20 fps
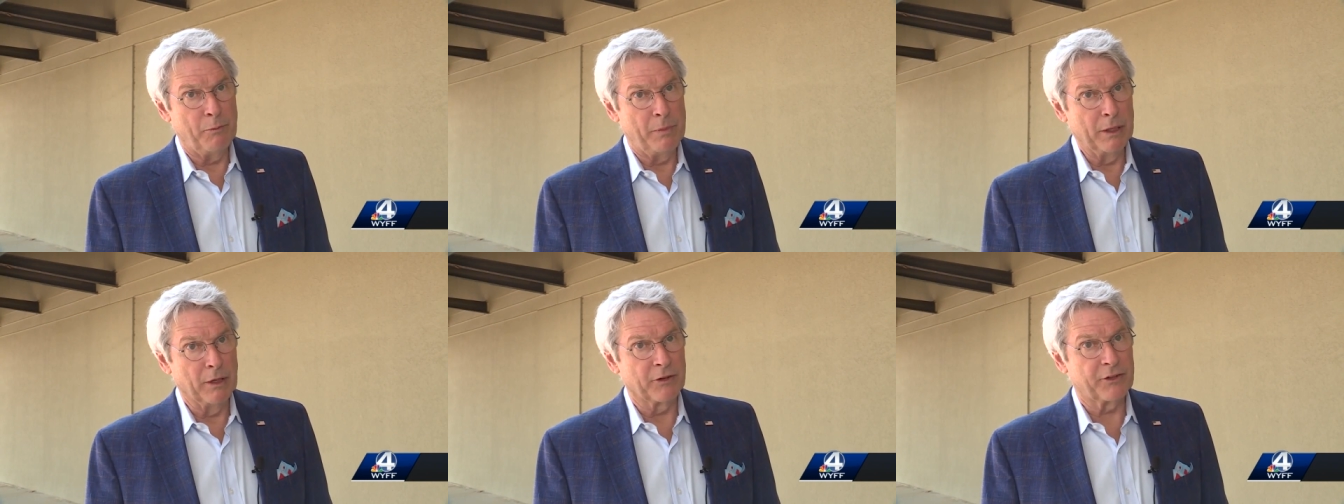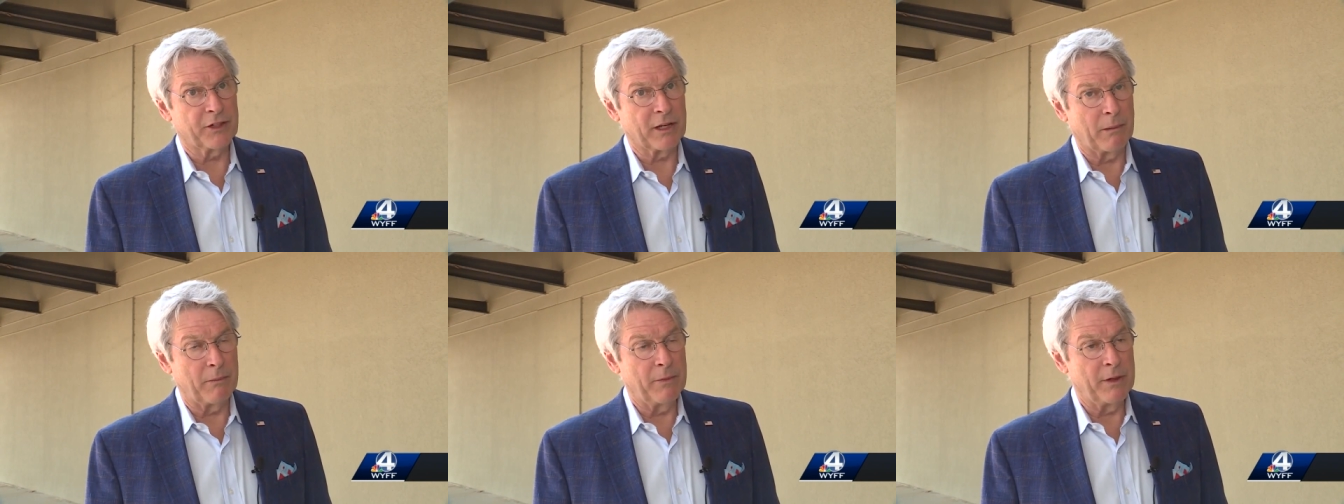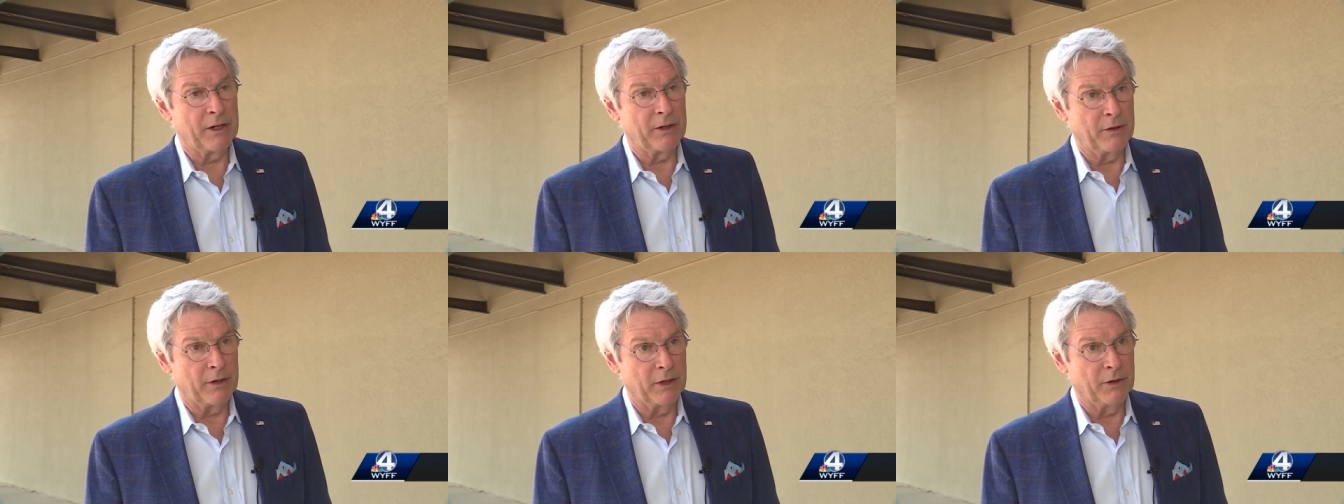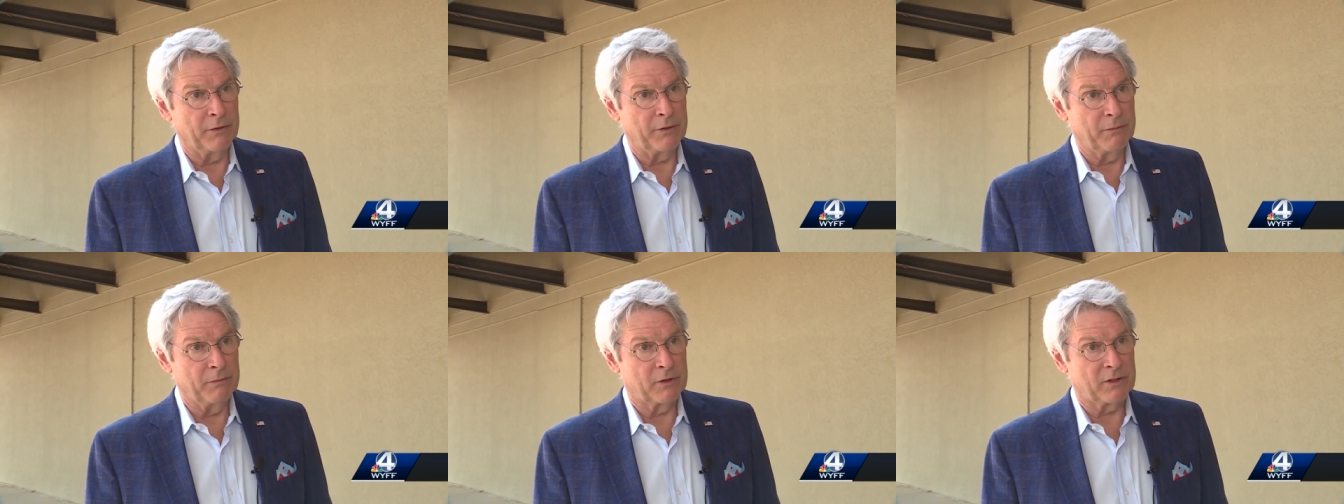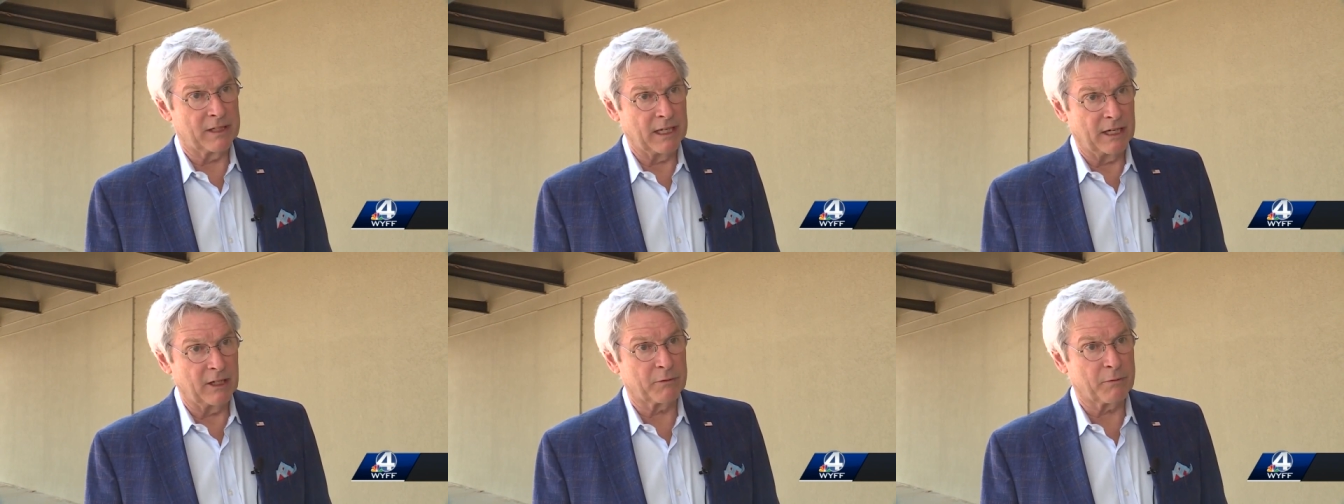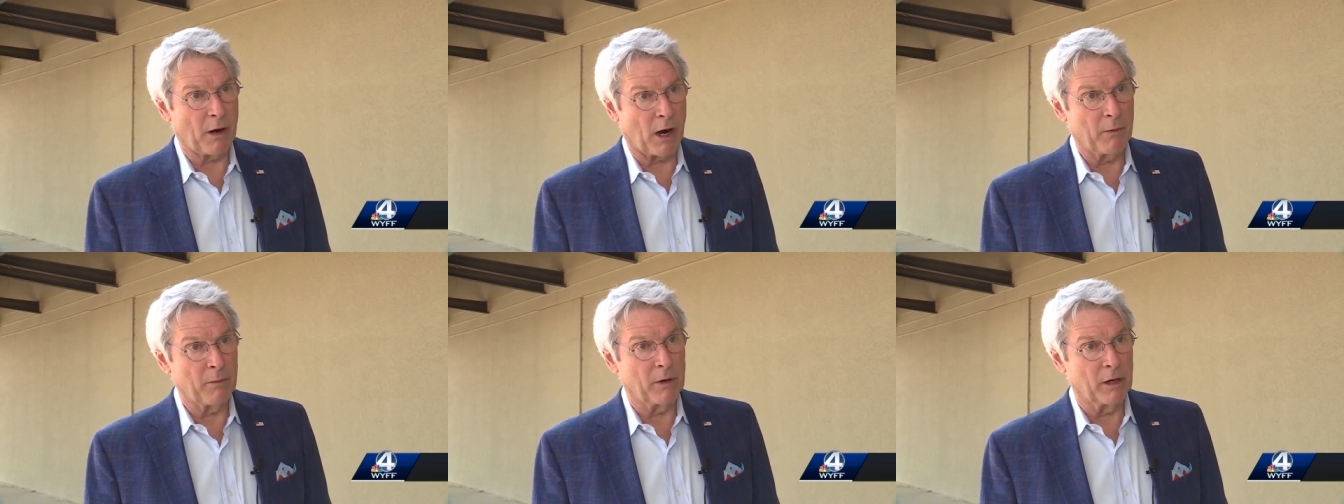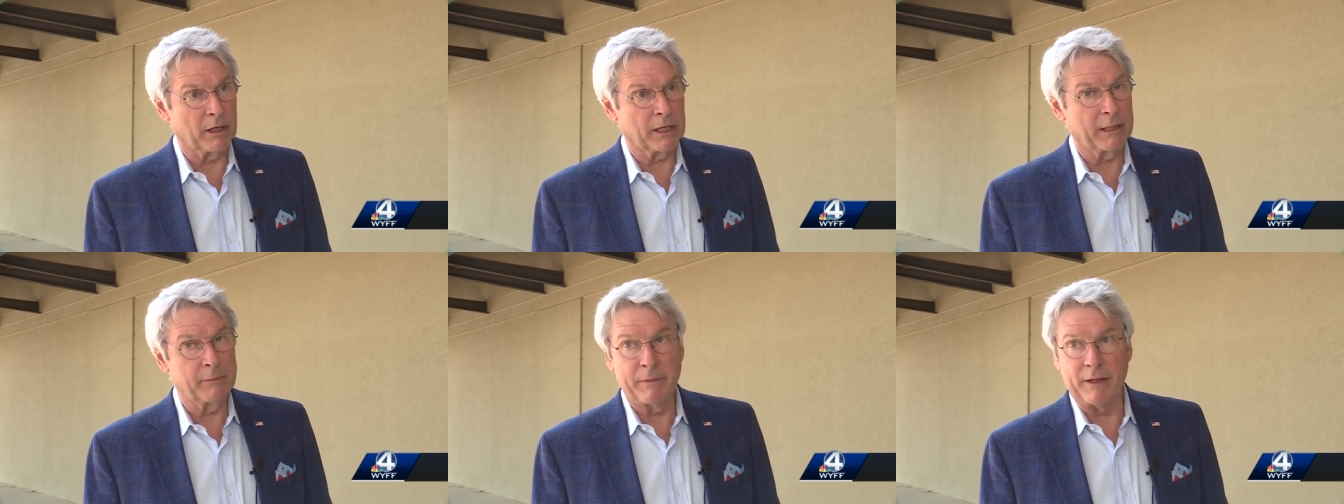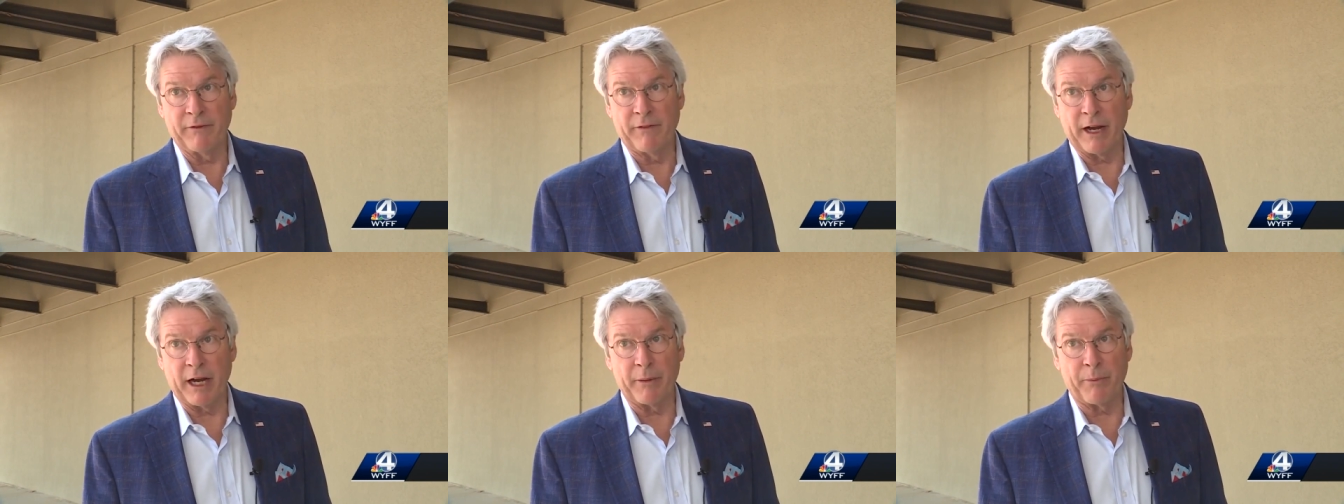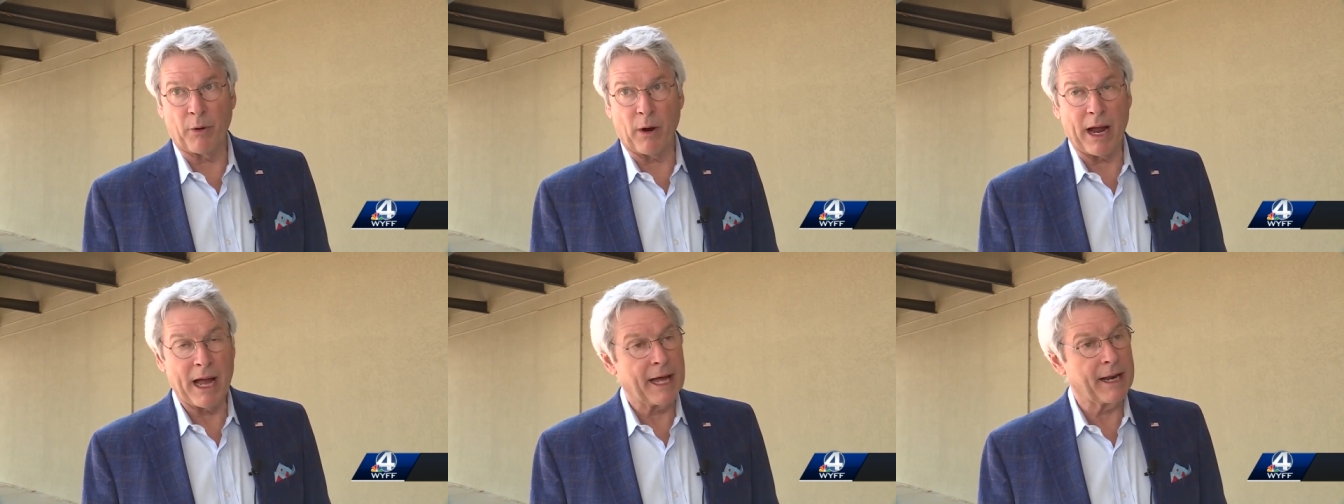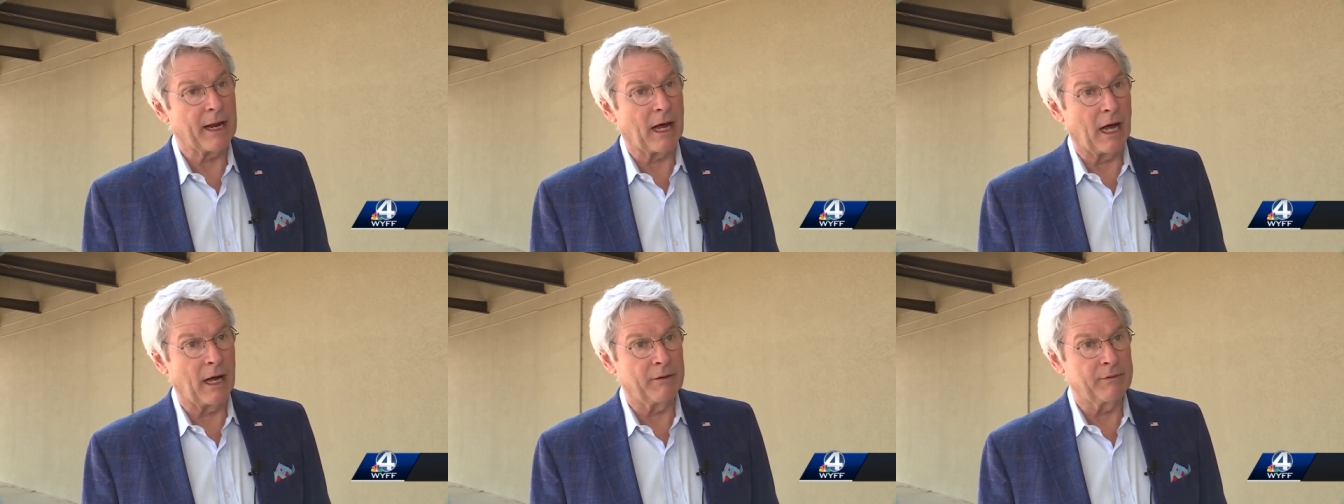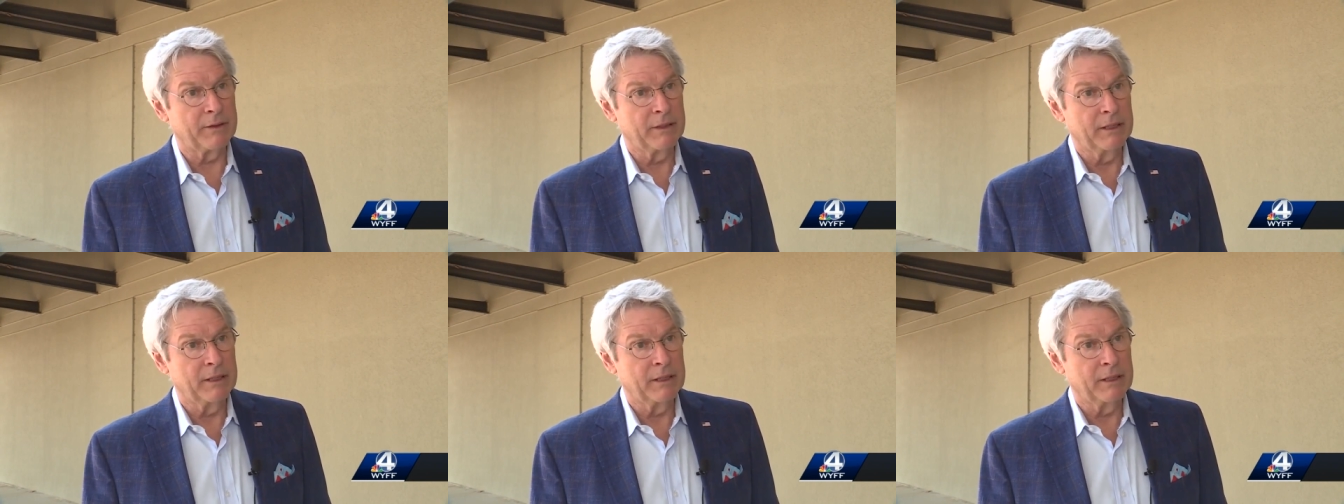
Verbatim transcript: build something that the city of Spartanburg can be very proud of.